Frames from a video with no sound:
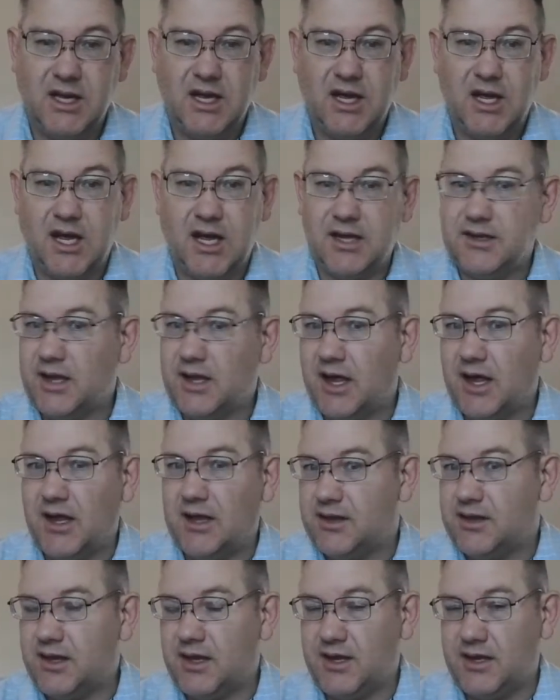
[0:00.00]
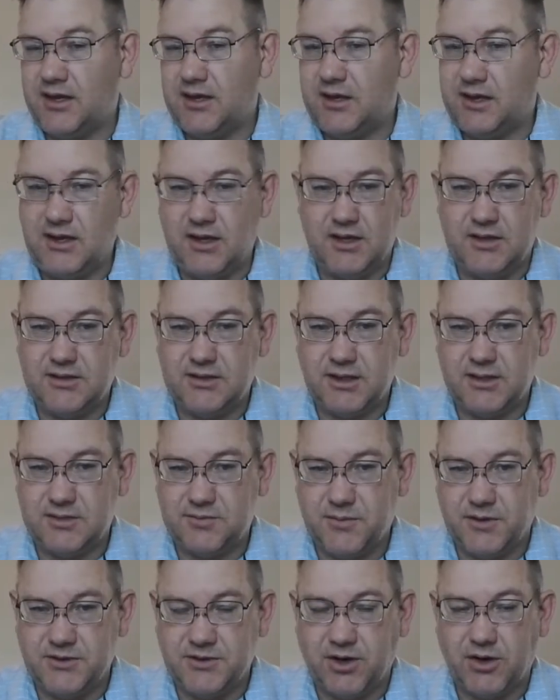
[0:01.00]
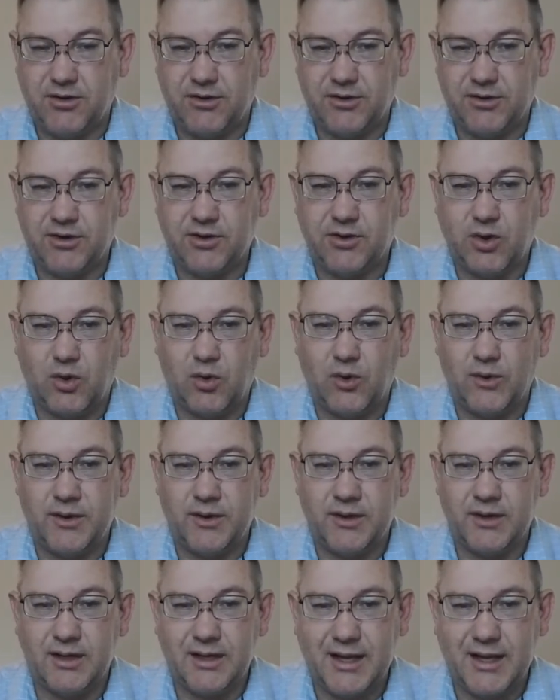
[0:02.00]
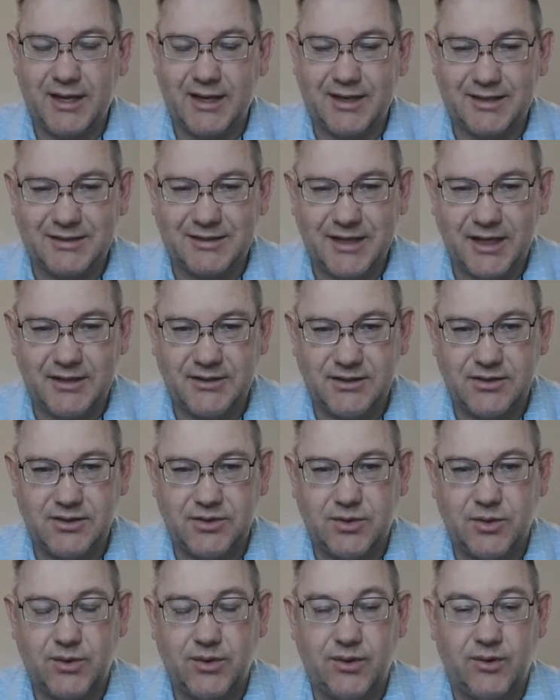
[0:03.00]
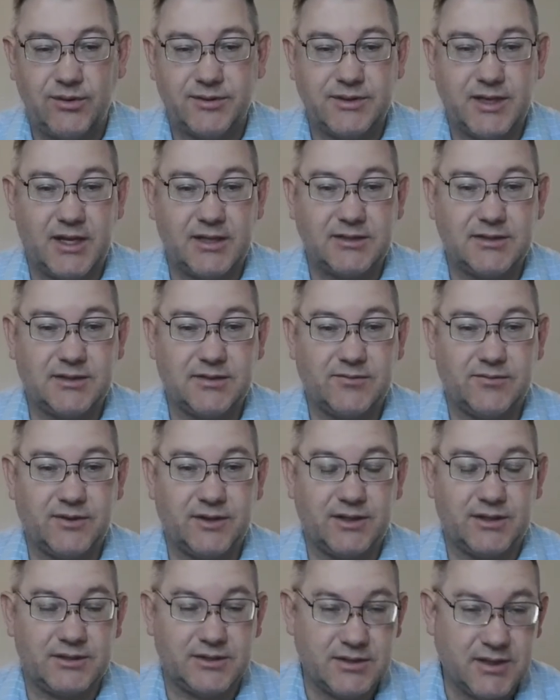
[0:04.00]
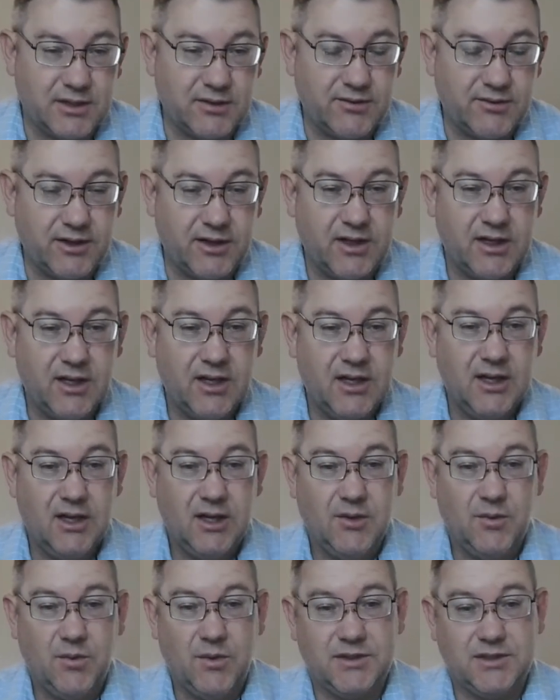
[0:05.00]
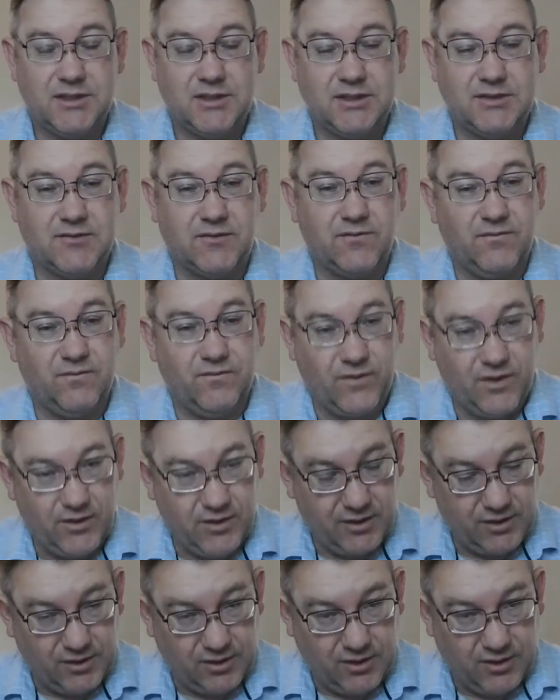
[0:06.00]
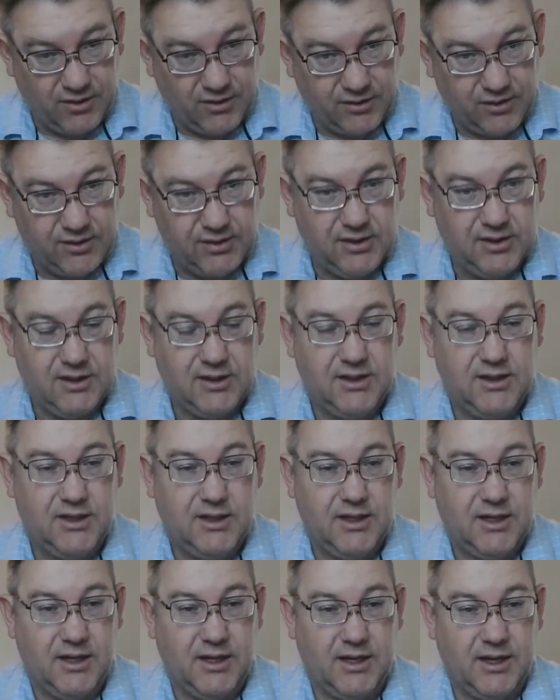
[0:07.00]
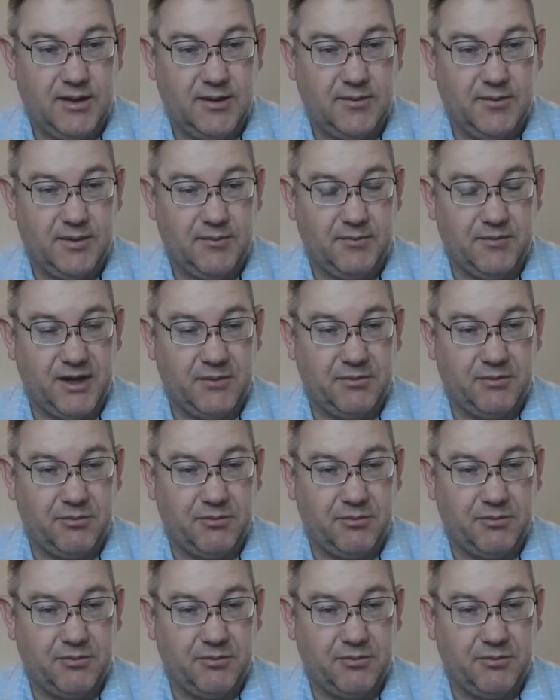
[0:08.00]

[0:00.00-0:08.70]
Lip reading: And then it's much harder to go in and change it. You can always ask to reconsider it, which is a very long, in-depth